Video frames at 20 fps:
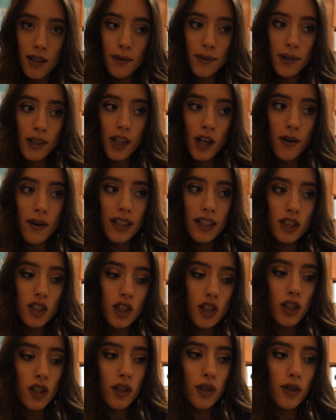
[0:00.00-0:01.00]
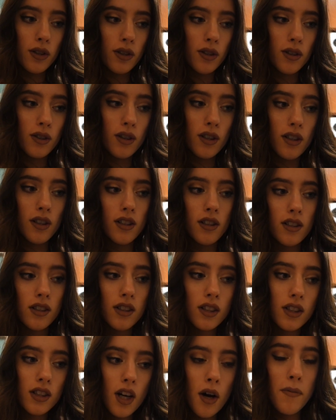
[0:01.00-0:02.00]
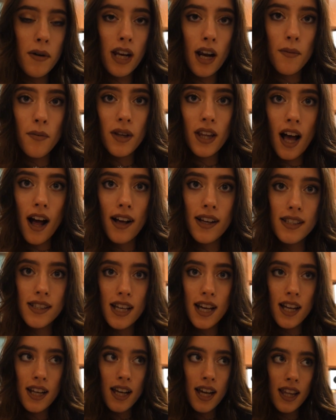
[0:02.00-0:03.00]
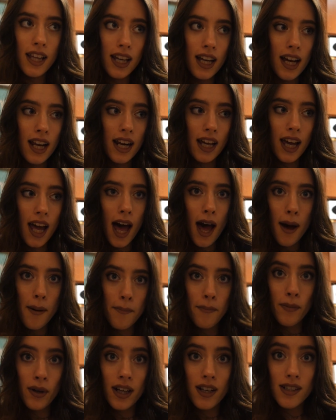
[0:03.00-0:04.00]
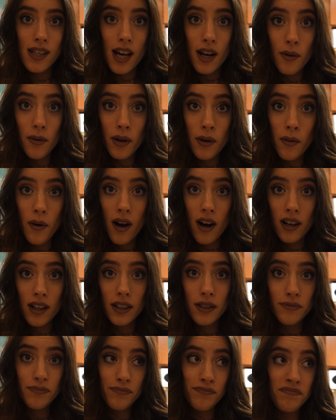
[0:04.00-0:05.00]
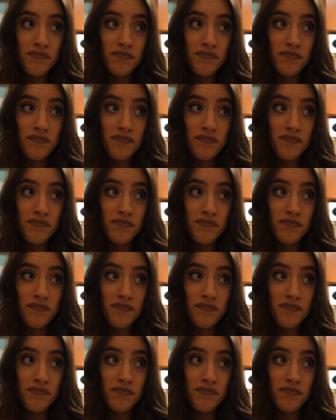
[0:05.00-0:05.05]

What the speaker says: We're going to go meet up with Allison and then get in a cab because I don't want to walk.